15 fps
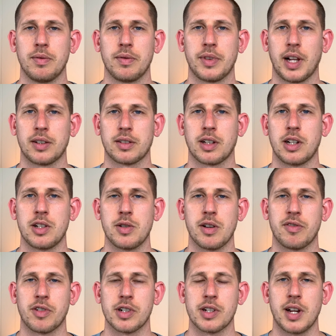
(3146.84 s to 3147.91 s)
that's going to do it
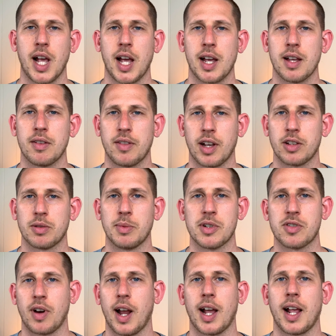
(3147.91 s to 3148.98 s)
for today. Thanks so much
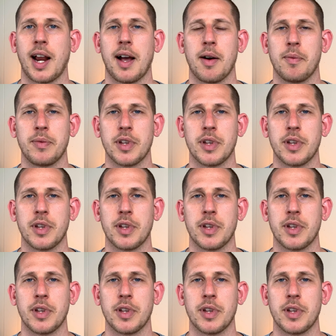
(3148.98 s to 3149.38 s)
for hanging out.